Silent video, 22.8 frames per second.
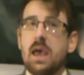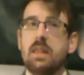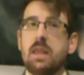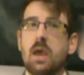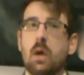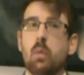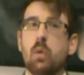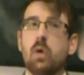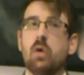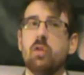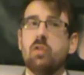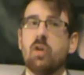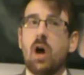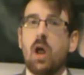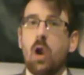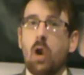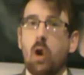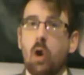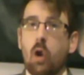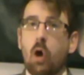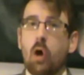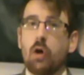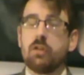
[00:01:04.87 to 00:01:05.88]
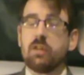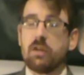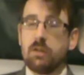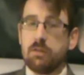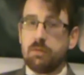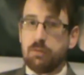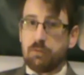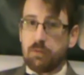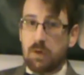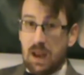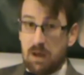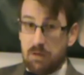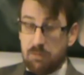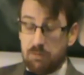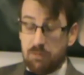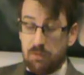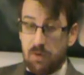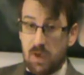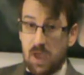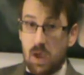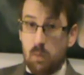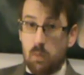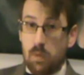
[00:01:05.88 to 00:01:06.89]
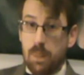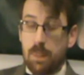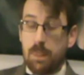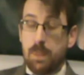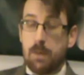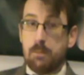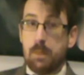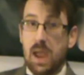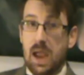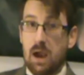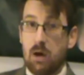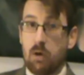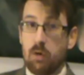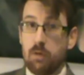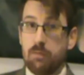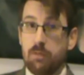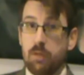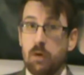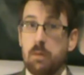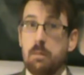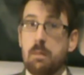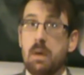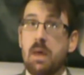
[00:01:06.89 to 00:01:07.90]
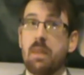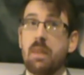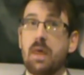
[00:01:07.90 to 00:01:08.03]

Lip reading: there was a lot of fanfare with the pair of them.